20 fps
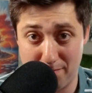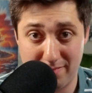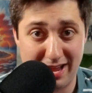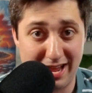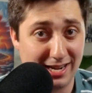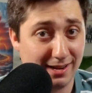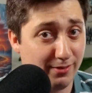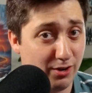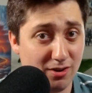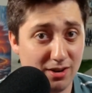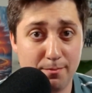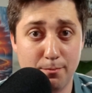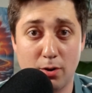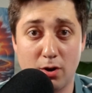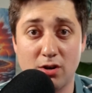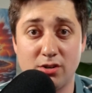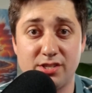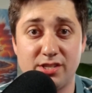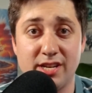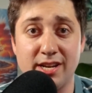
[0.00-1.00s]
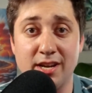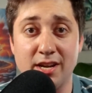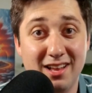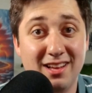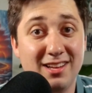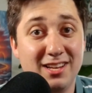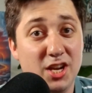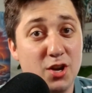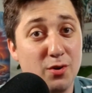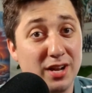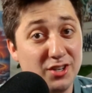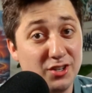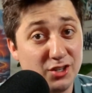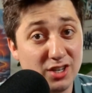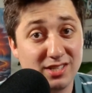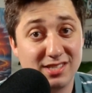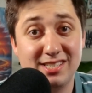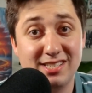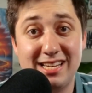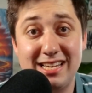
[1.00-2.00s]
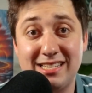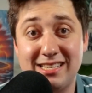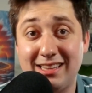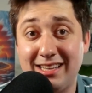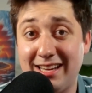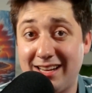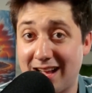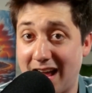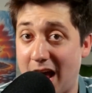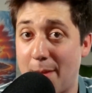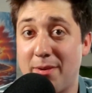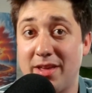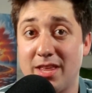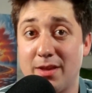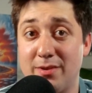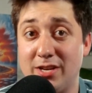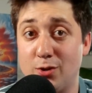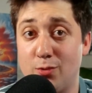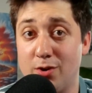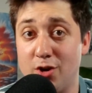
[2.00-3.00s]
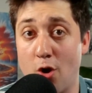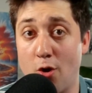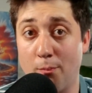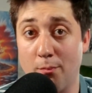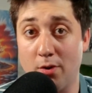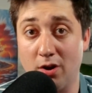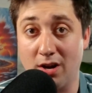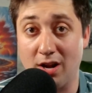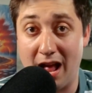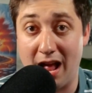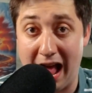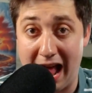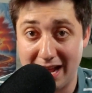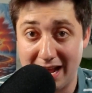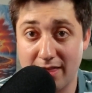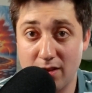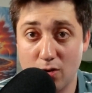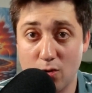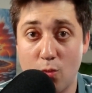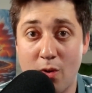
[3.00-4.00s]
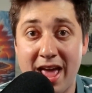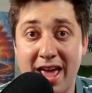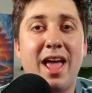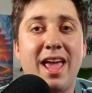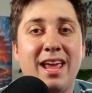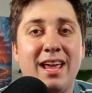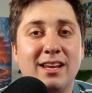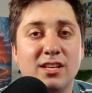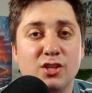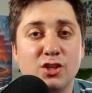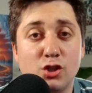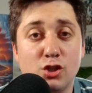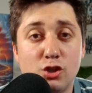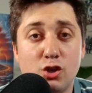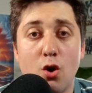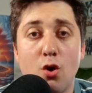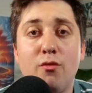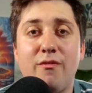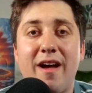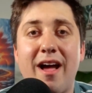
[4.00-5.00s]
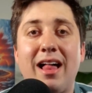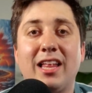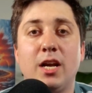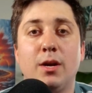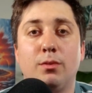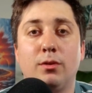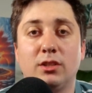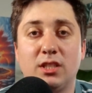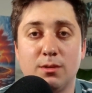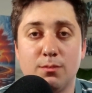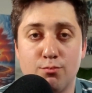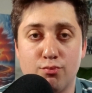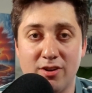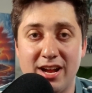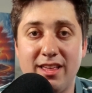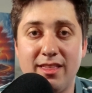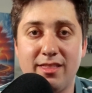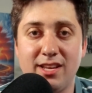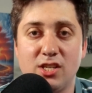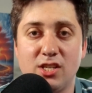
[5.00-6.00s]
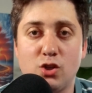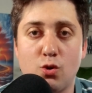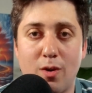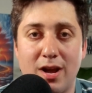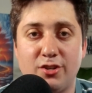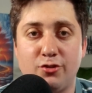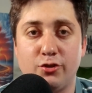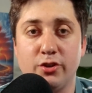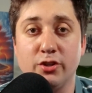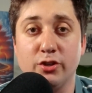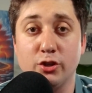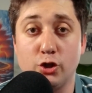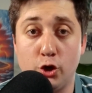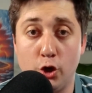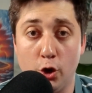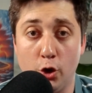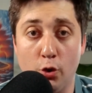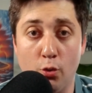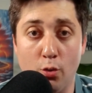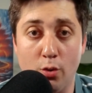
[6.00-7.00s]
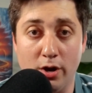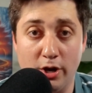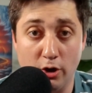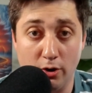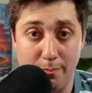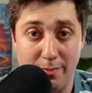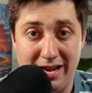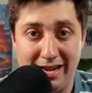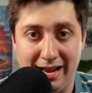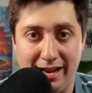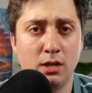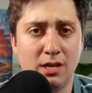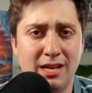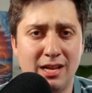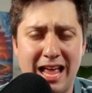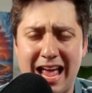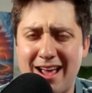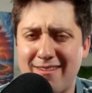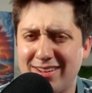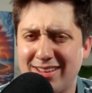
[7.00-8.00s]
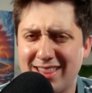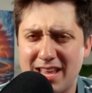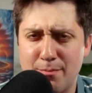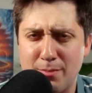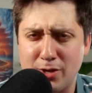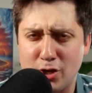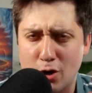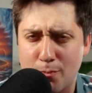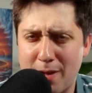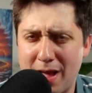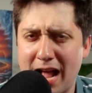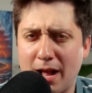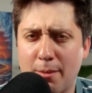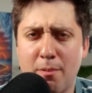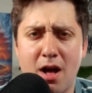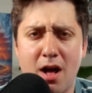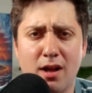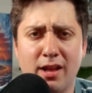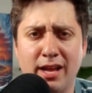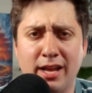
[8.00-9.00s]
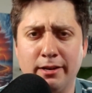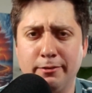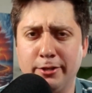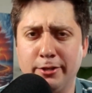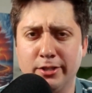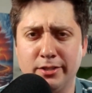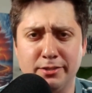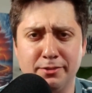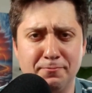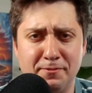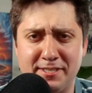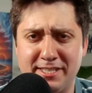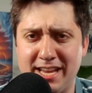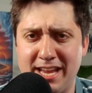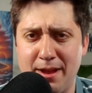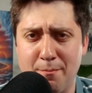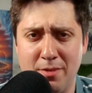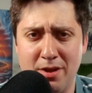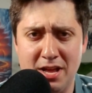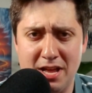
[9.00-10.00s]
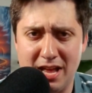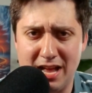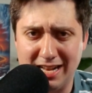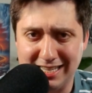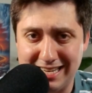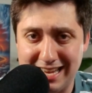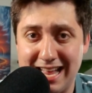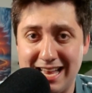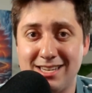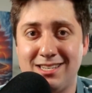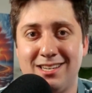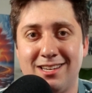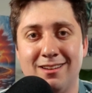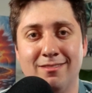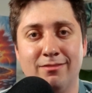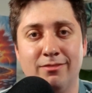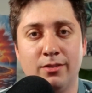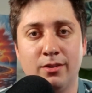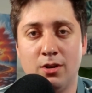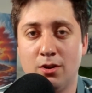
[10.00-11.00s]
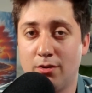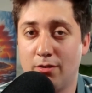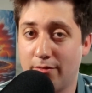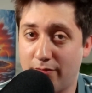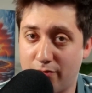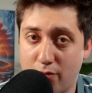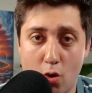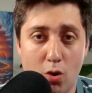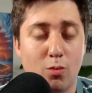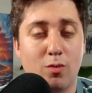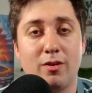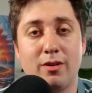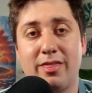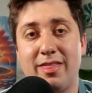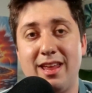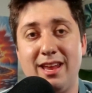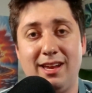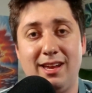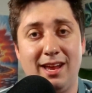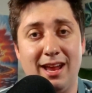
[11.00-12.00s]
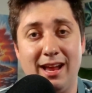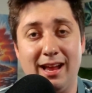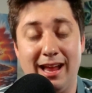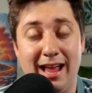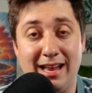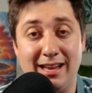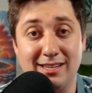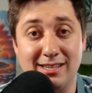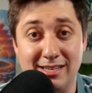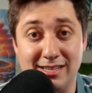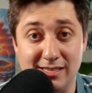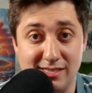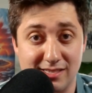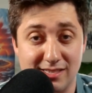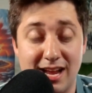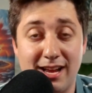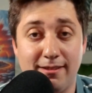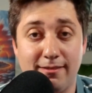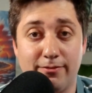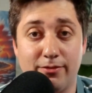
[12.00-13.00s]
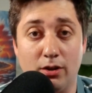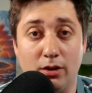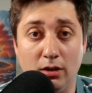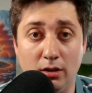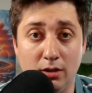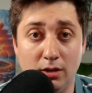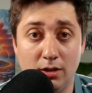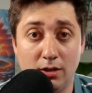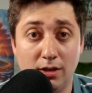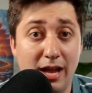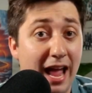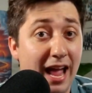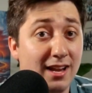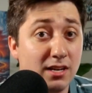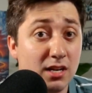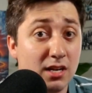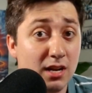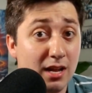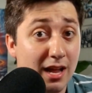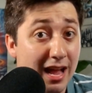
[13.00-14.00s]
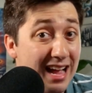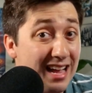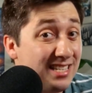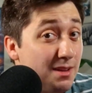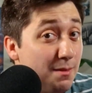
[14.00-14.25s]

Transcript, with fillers: And if you're in person, you can just as easily copy them into a notebook. Either way, it is so valuable to bring these questions to your meeting having them in your back pocket, you'll seem attentive, forward thinking, and insightful. And as a